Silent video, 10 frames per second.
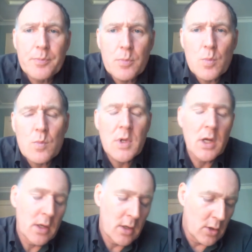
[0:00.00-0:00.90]

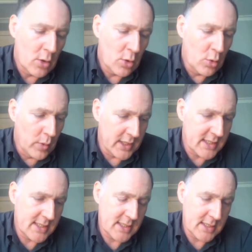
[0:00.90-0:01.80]
It's basically made
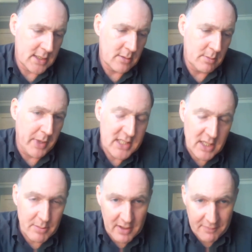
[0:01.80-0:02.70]
up
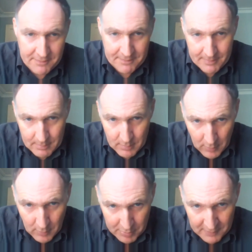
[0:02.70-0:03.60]
of essentially
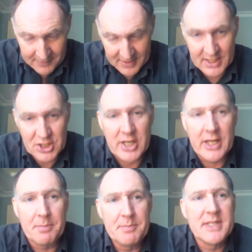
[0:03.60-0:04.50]
seven
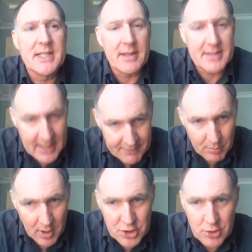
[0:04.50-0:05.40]
modules,
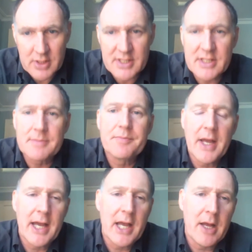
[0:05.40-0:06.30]
in
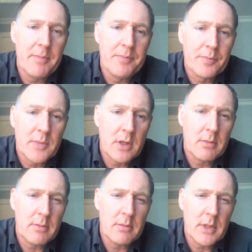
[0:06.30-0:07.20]
blocks of what we
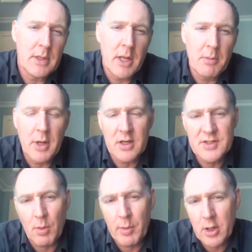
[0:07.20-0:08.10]
call 10 credits.
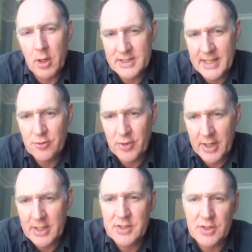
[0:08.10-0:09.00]
There's one
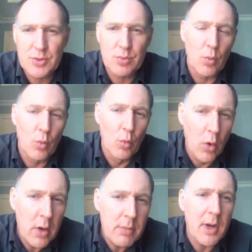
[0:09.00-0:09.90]
module that's connected
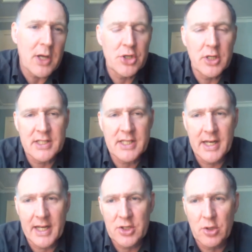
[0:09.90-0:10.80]
up to what we call
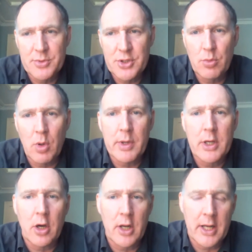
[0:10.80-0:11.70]
a
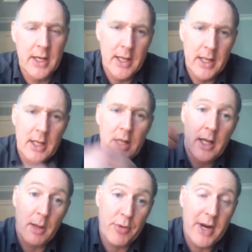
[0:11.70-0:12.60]
practicum or
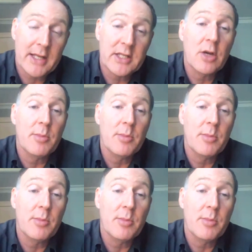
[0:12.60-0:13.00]
dissertation.